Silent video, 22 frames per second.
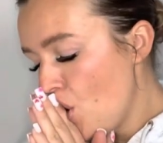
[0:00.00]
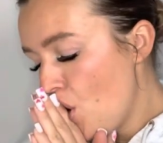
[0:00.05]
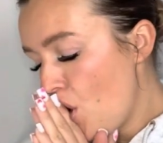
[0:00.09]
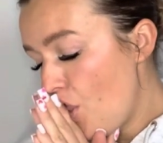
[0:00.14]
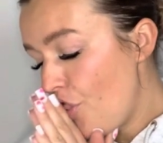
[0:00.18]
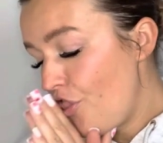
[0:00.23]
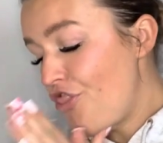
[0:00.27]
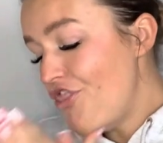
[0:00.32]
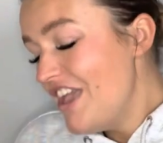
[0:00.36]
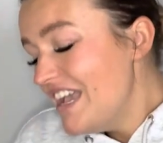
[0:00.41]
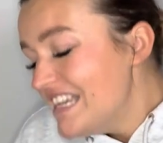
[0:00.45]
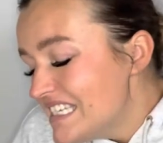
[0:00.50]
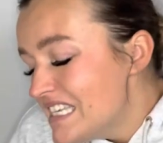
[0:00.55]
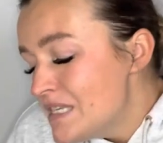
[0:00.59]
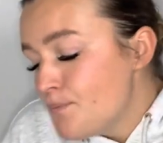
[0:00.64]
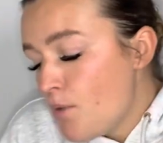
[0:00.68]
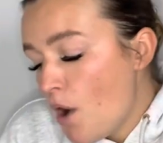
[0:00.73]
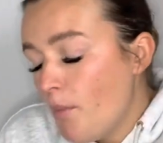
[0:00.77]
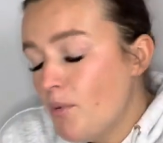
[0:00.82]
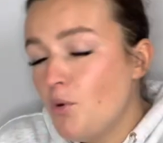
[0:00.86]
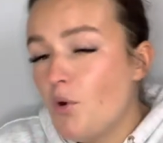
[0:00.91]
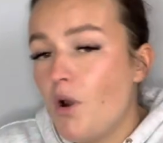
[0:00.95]
This is
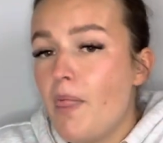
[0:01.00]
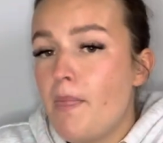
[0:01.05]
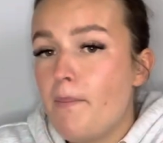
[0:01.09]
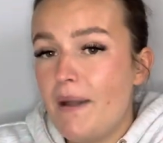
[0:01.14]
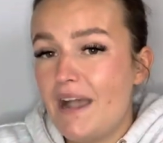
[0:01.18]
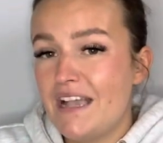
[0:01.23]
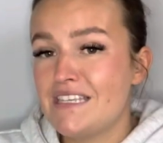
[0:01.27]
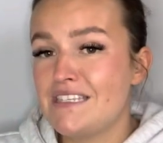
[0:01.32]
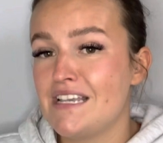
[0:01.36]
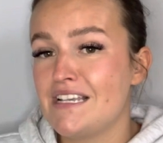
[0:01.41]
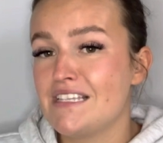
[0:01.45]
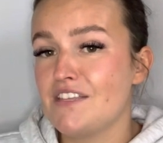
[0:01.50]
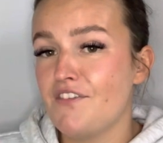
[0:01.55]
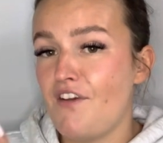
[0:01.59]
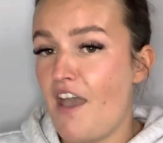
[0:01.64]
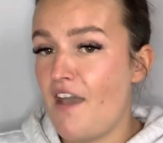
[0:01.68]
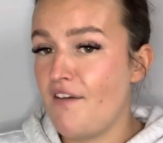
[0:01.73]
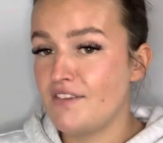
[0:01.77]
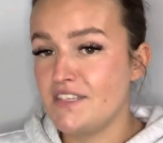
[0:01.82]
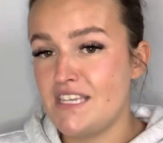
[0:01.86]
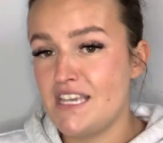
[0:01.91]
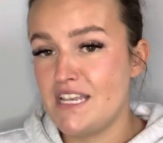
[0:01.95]
probably one of the best things I've
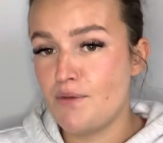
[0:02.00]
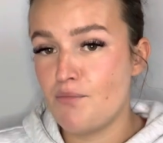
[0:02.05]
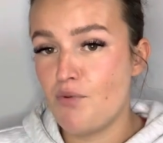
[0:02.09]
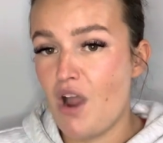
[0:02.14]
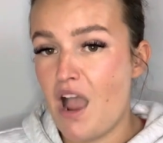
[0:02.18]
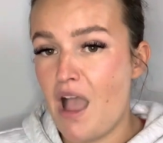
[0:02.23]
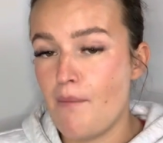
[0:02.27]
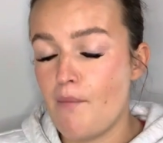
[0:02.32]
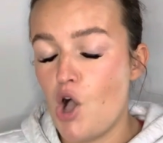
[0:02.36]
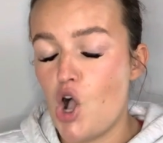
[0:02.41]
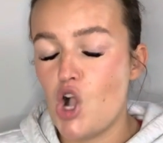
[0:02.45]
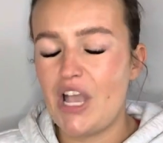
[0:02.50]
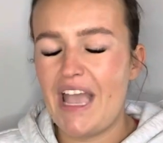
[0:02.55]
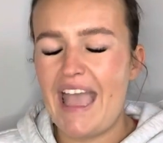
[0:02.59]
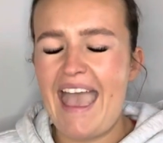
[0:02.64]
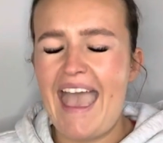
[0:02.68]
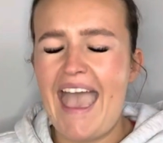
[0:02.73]
ever seen in Primark.